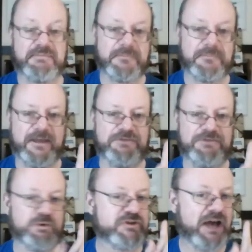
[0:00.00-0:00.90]
If it
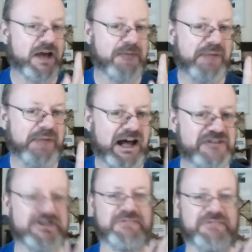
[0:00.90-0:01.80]
was a
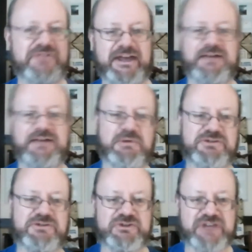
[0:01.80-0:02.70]
positive thing, what
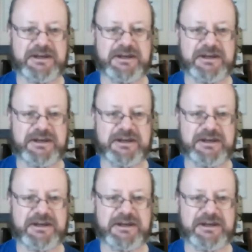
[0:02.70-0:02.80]
would you say?